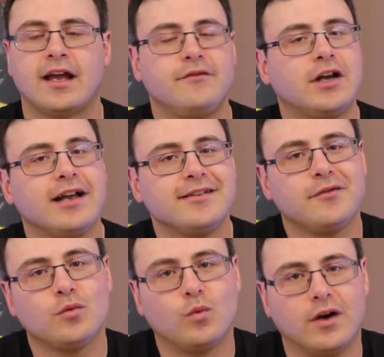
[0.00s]
Have you guys
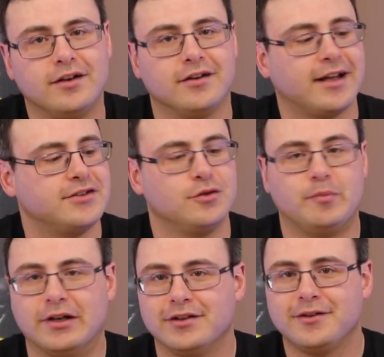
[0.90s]
ever wondered, as you
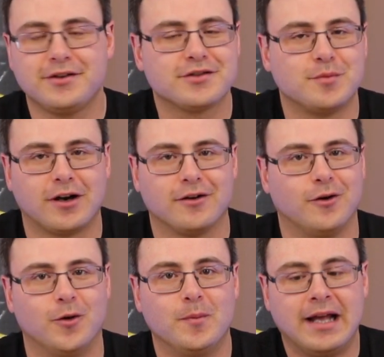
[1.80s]
build out your smart
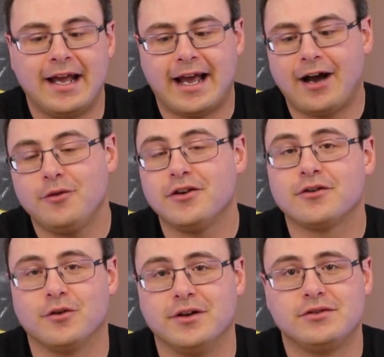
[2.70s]
home, how you're
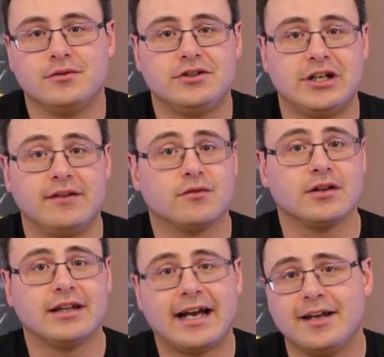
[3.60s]
going to achieve
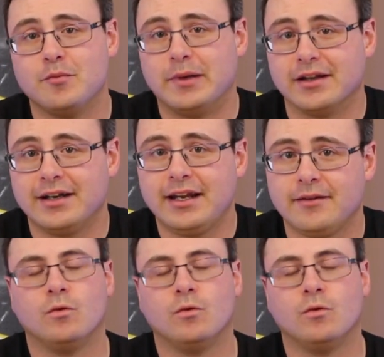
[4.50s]
reliability?